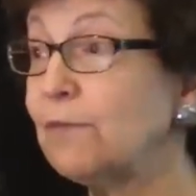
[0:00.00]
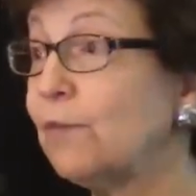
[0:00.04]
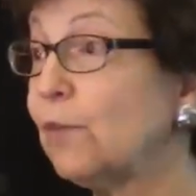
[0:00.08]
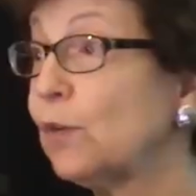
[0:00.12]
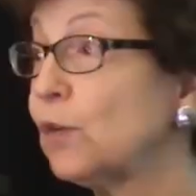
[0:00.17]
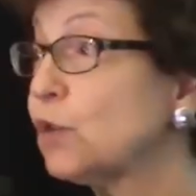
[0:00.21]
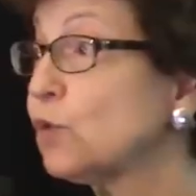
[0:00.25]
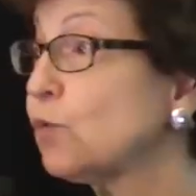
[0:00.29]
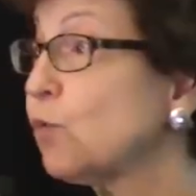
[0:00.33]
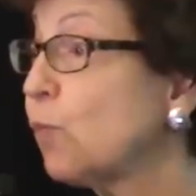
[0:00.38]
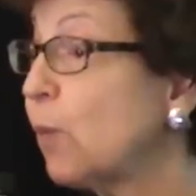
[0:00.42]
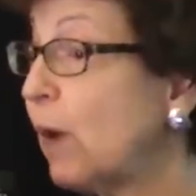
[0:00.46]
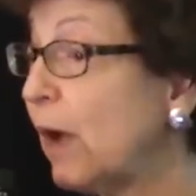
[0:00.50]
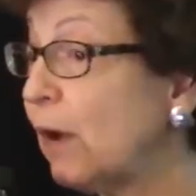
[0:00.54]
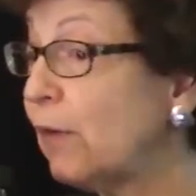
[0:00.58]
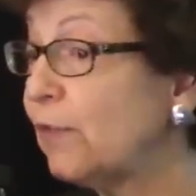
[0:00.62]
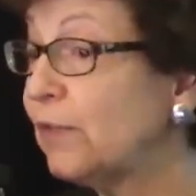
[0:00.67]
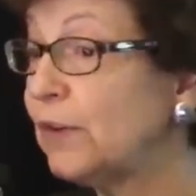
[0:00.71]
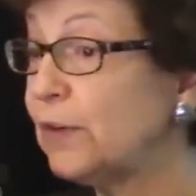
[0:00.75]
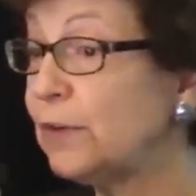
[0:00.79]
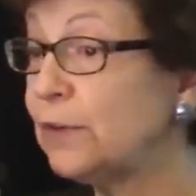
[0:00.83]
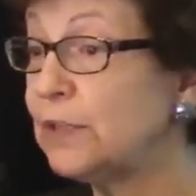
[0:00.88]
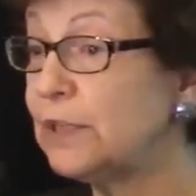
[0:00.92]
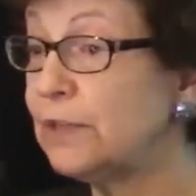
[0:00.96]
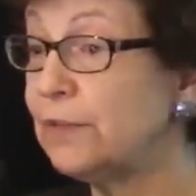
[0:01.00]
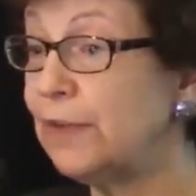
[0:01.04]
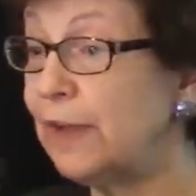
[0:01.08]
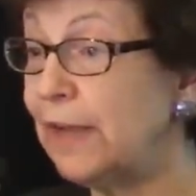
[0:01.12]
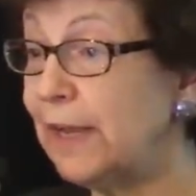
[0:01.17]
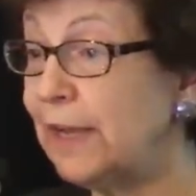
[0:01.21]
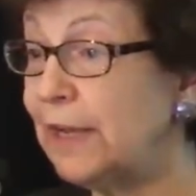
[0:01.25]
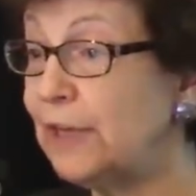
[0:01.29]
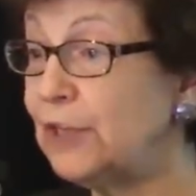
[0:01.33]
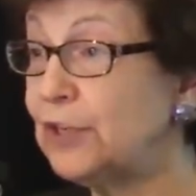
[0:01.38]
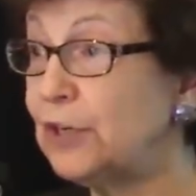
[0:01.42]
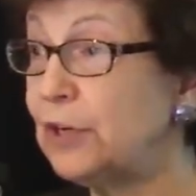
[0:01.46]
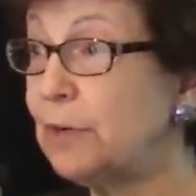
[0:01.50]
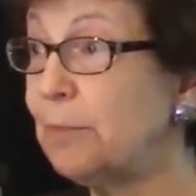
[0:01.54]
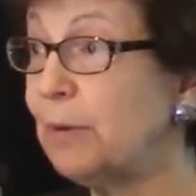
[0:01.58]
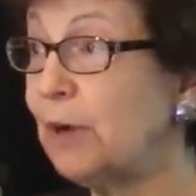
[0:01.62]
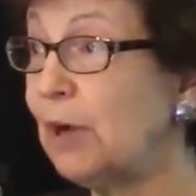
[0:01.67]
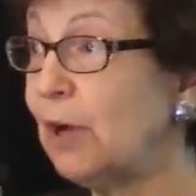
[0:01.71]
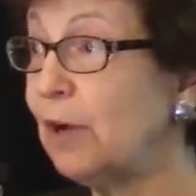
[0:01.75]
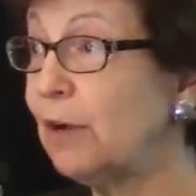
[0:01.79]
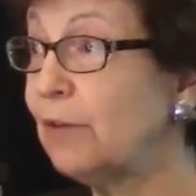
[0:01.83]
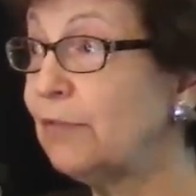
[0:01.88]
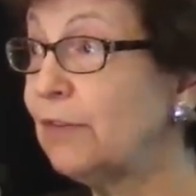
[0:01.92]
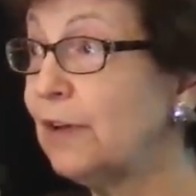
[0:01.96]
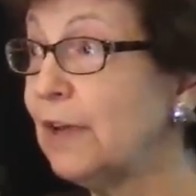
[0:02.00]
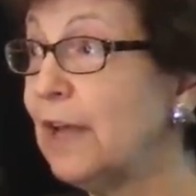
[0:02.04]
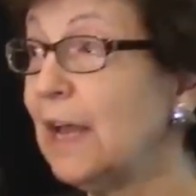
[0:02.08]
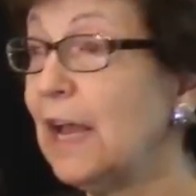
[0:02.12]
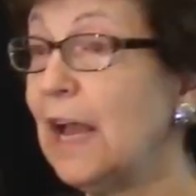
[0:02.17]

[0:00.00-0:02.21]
for 12 years of age and above.